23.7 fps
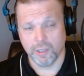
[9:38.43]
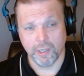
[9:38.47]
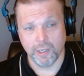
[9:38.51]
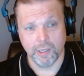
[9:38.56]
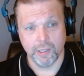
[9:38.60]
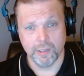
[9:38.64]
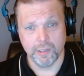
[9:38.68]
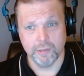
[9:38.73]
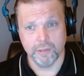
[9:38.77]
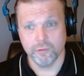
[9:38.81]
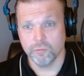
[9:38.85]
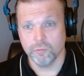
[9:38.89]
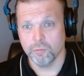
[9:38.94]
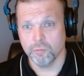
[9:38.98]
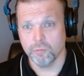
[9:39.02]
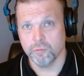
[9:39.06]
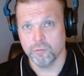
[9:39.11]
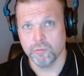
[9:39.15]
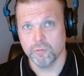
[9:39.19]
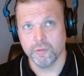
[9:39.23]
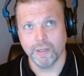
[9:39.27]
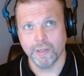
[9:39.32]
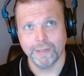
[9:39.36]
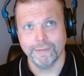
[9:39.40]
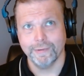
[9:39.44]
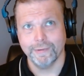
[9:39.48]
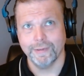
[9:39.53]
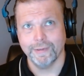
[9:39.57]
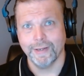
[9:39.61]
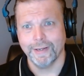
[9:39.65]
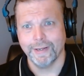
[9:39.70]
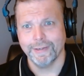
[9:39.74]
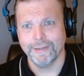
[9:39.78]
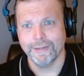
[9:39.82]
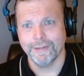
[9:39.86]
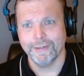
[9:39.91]
and this was
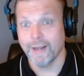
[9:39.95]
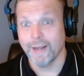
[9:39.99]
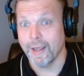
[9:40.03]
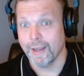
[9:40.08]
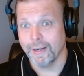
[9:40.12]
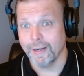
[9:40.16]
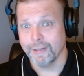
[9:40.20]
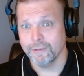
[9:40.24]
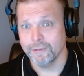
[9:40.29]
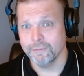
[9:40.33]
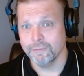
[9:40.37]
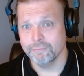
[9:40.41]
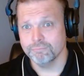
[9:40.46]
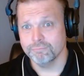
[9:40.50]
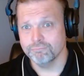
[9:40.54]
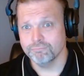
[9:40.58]
1999.